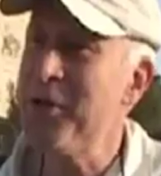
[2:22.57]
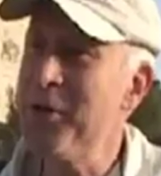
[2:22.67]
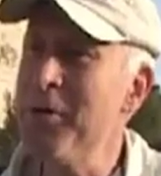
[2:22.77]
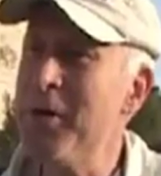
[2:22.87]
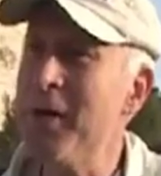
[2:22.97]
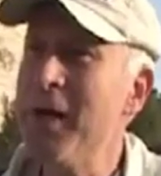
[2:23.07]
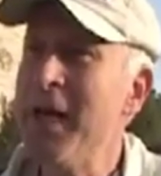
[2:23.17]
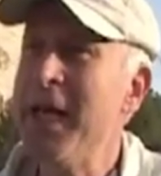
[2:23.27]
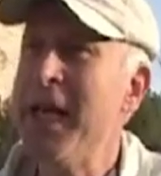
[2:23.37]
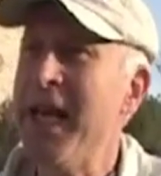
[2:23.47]
tour,
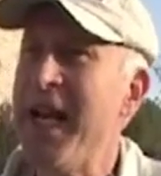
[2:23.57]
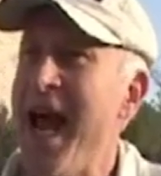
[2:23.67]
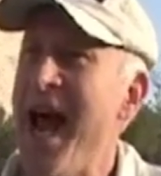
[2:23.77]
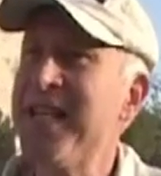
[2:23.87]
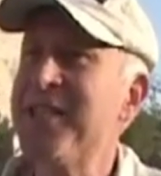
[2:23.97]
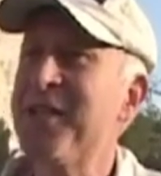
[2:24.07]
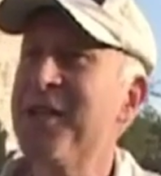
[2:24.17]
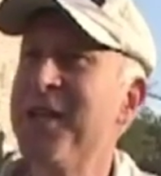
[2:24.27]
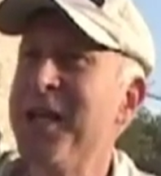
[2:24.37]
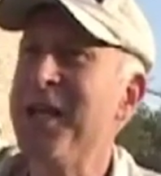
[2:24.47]
it
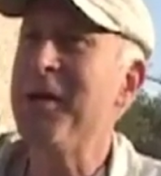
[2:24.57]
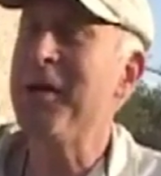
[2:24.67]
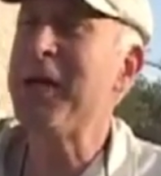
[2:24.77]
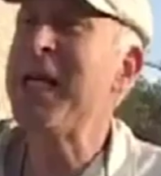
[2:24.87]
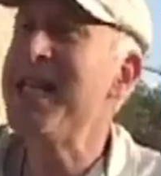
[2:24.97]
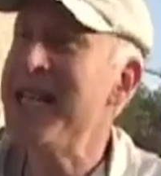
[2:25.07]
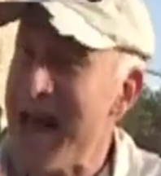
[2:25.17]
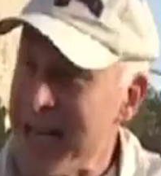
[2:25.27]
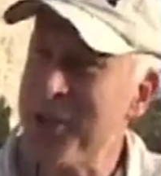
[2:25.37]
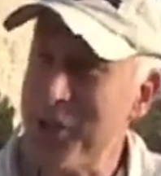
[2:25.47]
actually
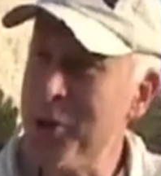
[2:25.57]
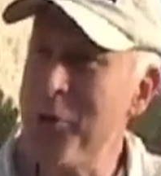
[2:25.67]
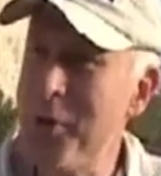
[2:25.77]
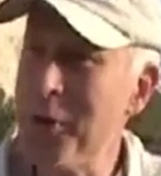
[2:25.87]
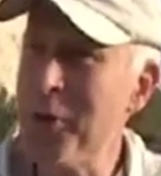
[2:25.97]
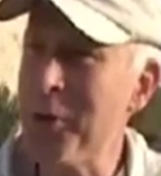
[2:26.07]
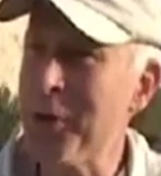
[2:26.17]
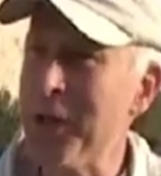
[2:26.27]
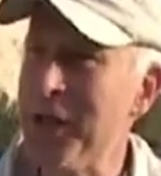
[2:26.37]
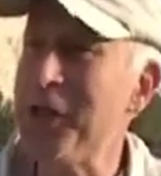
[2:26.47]
connects you with
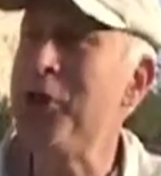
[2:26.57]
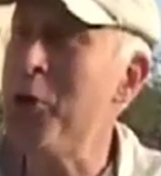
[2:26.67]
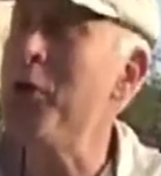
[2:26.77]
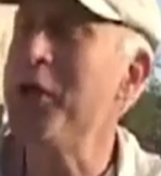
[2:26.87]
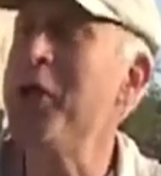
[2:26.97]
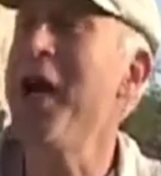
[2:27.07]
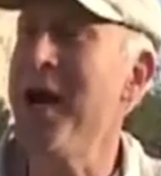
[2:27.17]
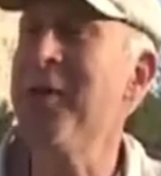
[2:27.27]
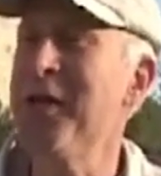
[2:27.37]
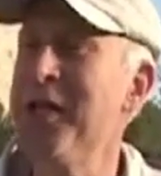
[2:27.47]
your Jewish
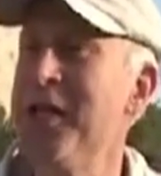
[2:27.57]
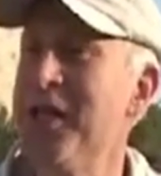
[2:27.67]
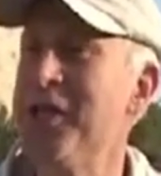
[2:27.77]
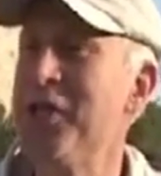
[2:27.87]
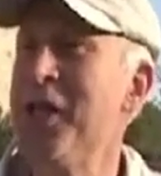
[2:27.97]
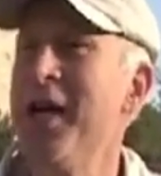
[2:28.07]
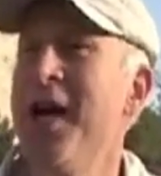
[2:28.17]
heritage.